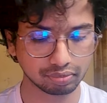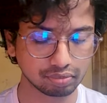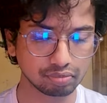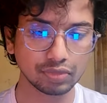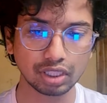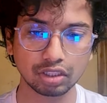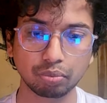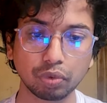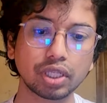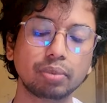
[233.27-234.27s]
So
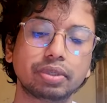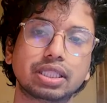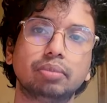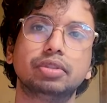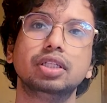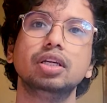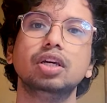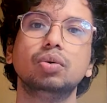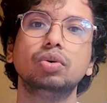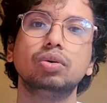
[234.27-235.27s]
prototype is something
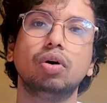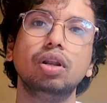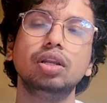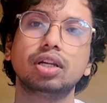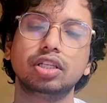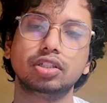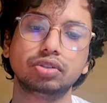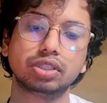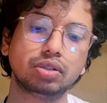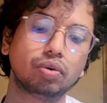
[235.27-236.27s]
we're only going to use
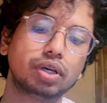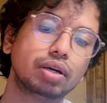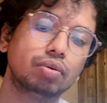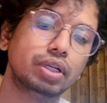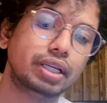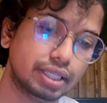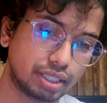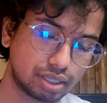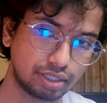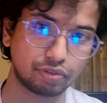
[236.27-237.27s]
it when we need it.
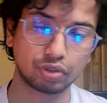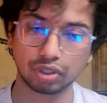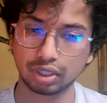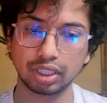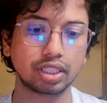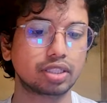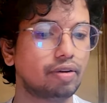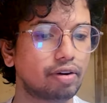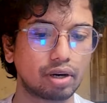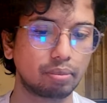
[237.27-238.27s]
If we don't need it, it's never
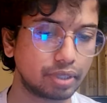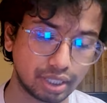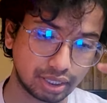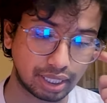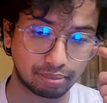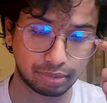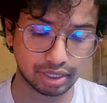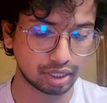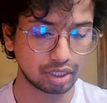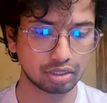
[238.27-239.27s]
going to be in that place.
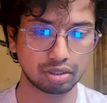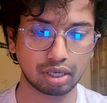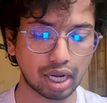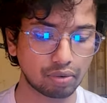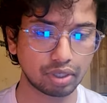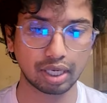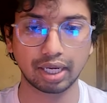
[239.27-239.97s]
So how we can add